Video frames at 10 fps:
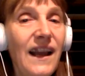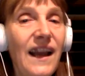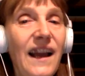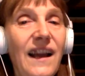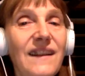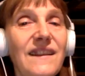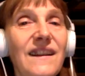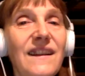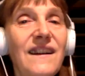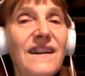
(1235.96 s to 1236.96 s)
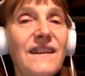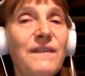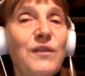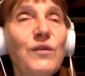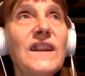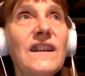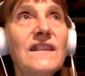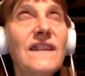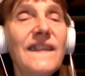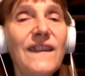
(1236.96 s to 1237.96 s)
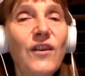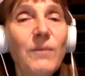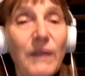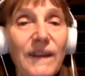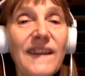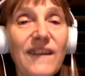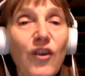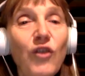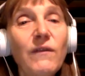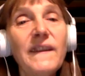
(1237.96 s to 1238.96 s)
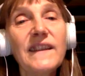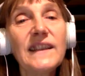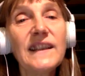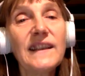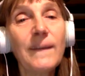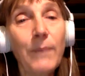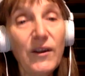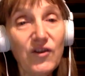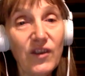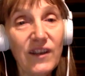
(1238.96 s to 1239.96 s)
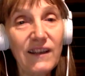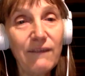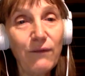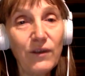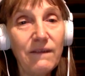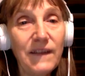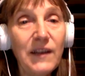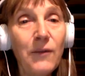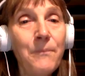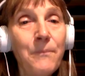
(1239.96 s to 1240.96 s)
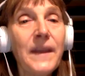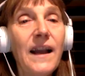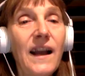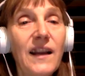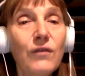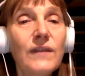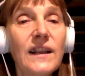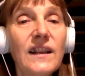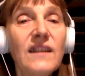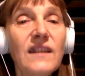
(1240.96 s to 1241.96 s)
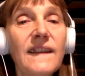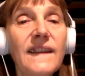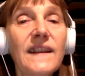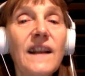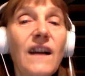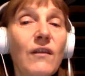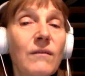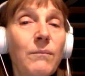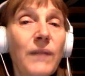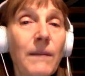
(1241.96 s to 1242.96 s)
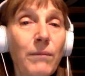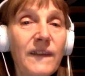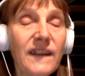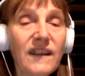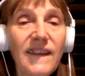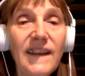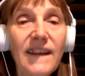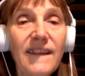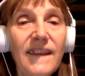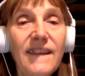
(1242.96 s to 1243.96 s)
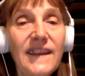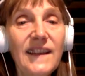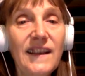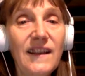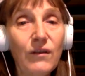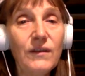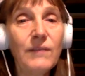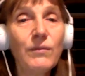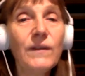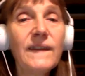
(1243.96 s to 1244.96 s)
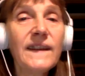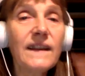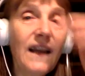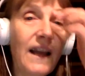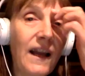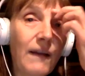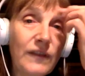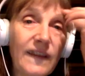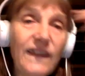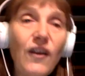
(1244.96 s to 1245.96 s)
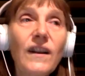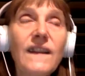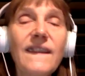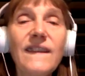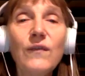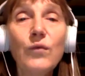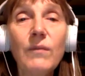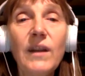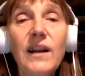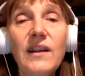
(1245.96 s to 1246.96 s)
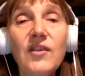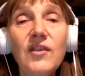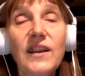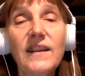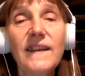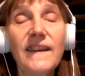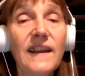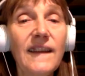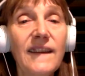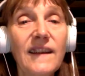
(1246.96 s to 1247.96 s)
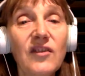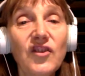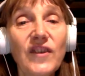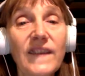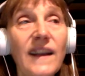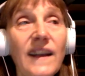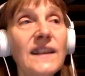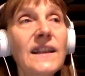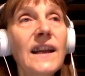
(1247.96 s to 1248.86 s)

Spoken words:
And if you hear the song, because the song was written specially for the film, I wrote the lyrics, and our composer Christian Sensini wrote the music for the song, and Storm Large, this great singer, she sang it.